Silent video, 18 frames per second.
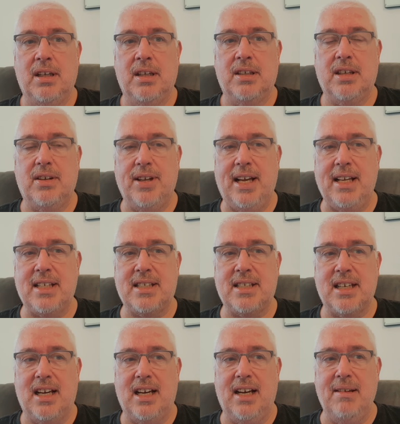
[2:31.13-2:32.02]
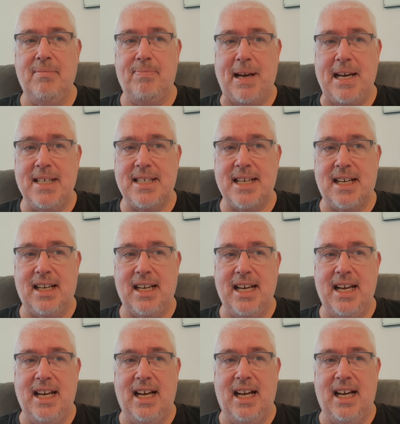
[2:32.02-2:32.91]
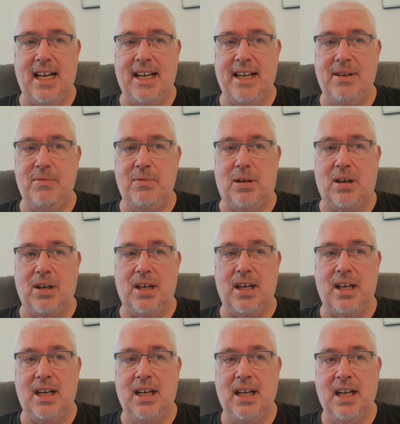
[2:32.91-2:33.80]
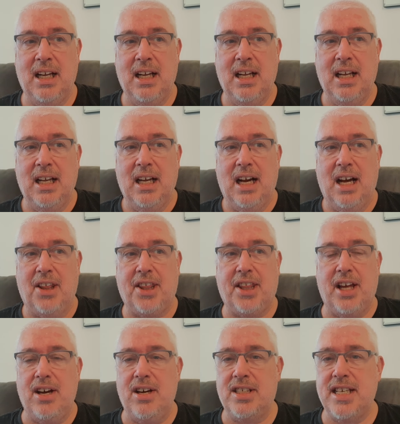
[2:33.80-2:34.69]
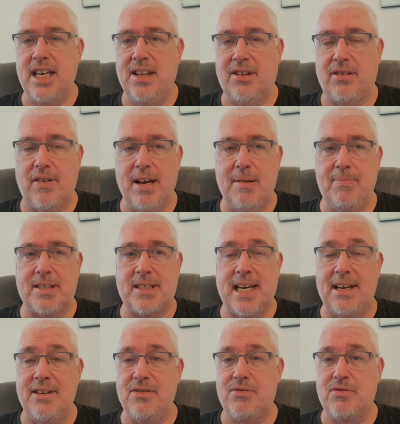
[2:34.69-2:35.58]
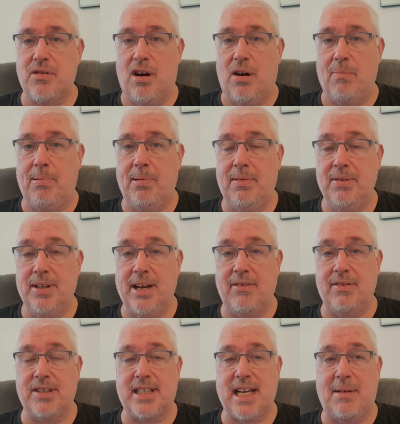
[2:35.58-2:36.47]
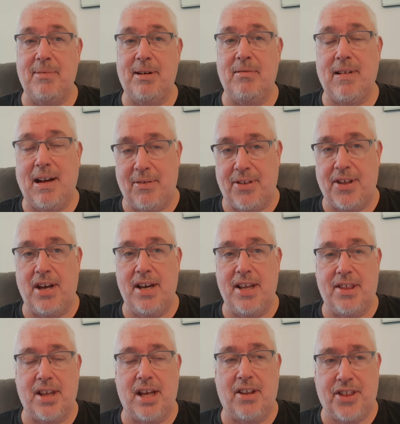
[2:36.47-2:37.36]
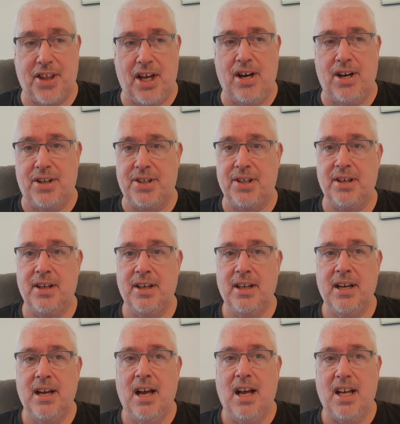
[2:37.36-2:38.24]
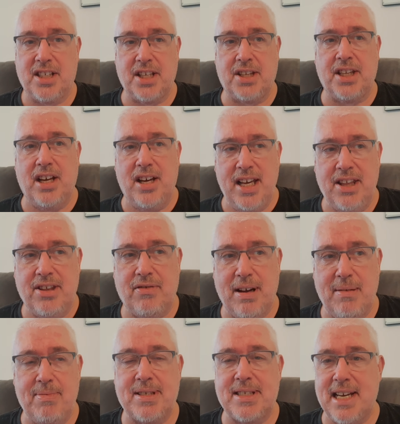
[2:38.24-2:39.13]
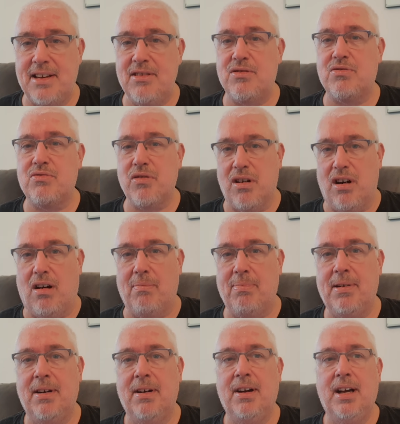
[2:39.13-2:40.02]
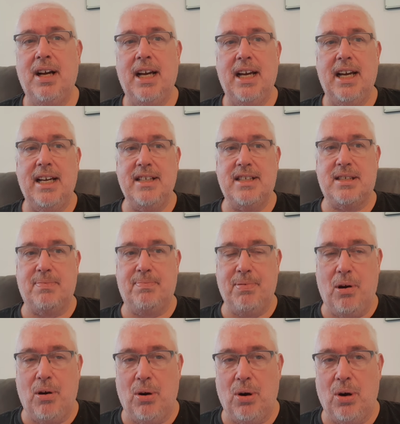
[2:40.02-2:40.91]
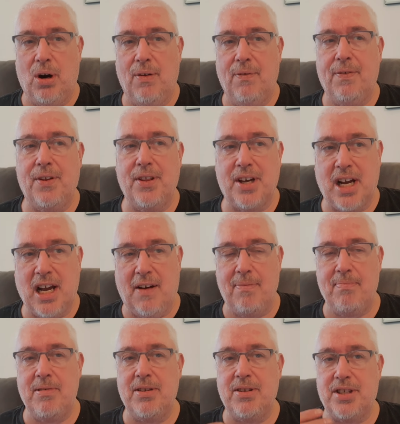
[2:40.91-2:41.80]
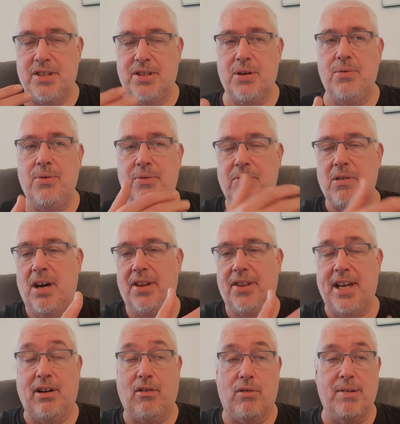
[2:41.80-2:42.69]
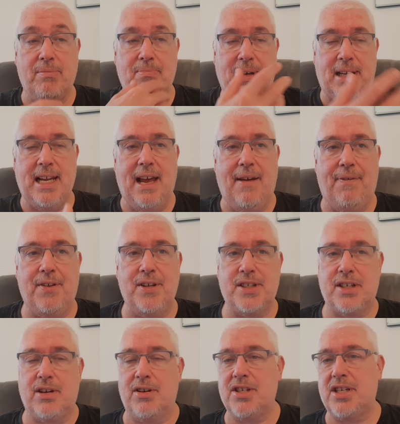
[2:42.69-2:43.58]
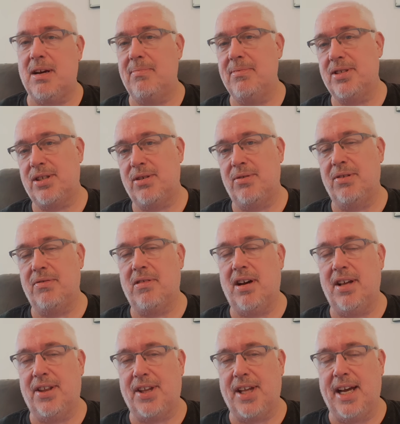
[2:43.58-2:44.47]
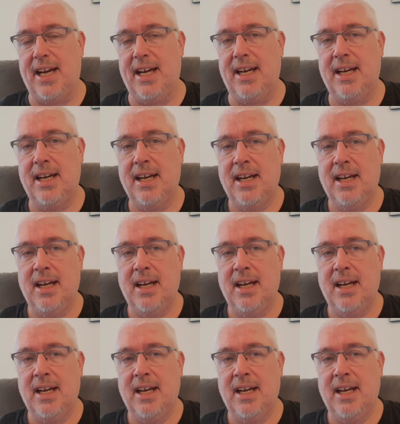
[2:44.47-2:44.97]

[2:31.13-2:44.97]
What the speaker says: So that's a 33% drop, nearest damn it, around 30, a third. That's a 33% drop in support for the government to do the right thing, or in belief that the Scottish government's doing the right thing.